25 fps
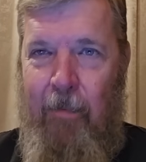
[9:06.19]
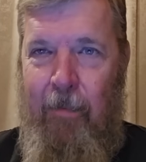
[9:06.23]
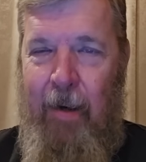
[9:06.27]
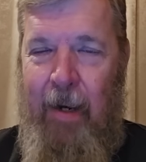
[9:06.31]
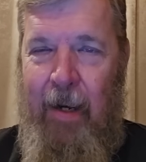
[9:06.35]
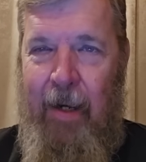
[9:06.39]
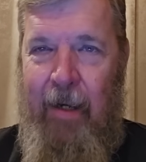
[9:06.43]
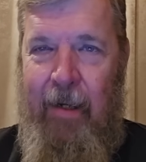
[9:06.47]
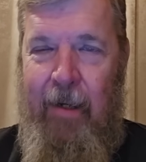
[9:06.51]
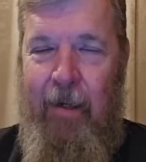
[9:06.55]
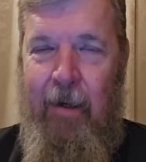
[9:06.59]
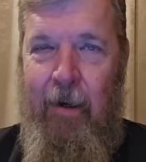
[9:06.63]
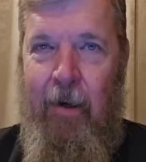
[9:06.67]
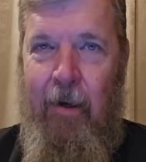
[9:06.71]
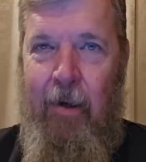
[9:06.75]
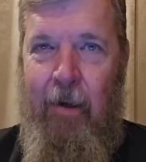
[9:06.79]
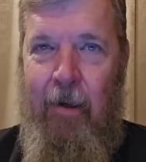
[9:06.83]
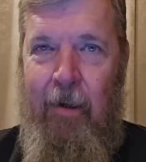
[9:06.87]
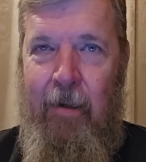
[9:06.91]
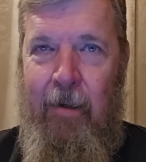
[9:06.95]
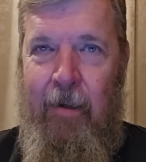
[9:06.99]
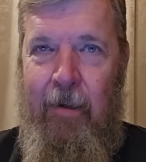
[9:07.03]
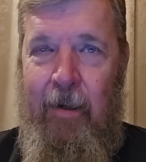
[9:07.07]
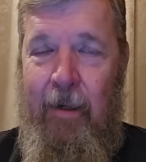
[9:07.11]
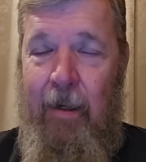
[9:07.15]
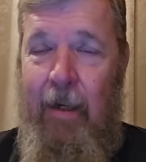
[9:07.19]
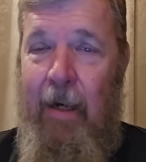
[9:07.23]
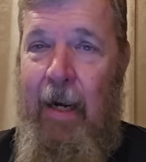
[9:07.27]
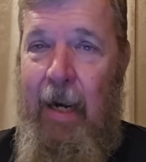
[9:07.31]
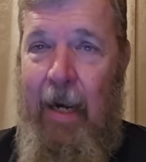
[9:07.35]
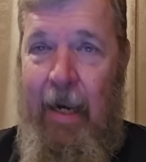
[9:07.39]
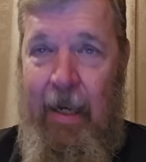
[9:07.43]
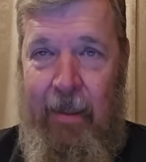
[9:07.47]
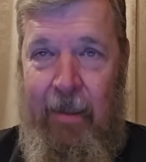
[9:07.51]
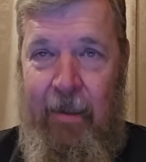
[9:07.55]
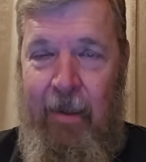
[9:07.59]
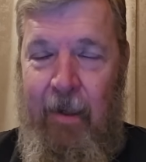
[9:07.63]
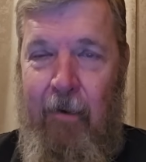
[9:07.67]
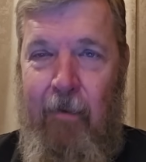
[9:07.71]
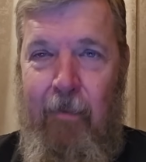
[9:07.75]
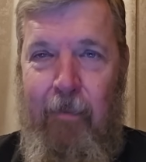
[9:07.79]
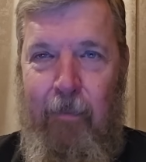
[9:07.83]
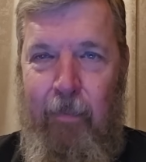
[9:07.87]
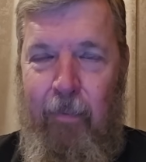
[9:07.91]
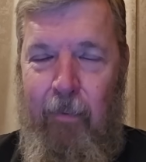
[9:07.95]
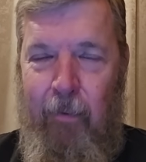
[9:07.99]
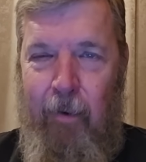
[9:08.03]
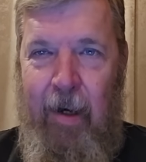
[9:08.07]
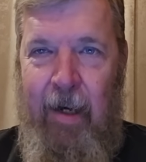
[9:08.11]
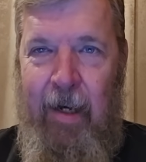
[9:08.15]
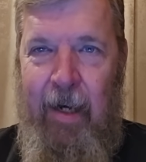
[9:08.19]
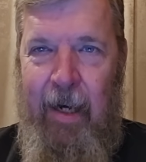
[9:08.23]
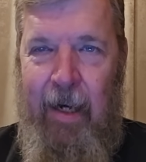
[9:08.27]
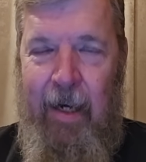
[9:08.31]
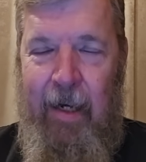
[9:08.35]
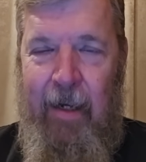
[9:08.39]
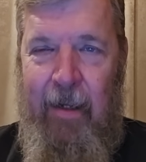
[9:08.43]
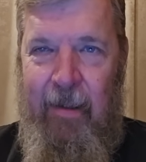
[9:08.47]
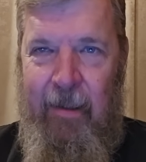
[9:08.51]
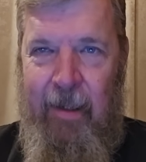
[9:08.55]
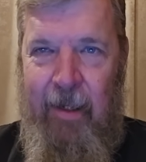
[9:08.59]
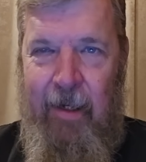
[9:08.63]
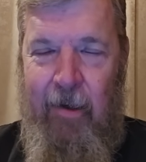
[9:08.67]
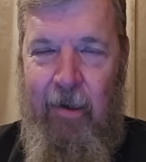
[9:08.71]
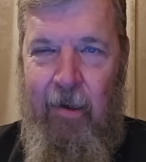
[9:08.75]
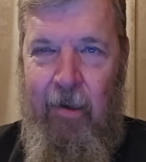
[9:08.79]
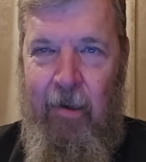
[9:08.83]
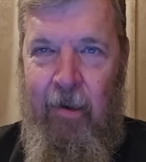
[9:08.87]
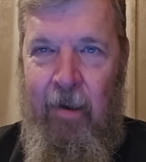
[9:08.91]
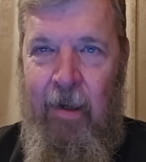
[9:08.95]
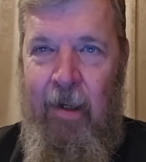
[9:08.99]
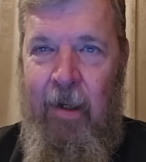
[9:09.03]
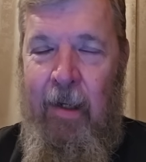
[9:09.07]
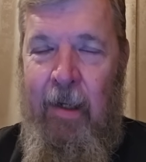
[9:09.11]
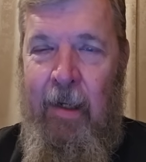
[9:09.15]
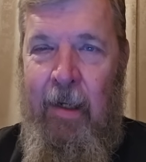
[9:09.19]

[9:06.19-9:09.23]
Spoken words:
backyard and they're bringing their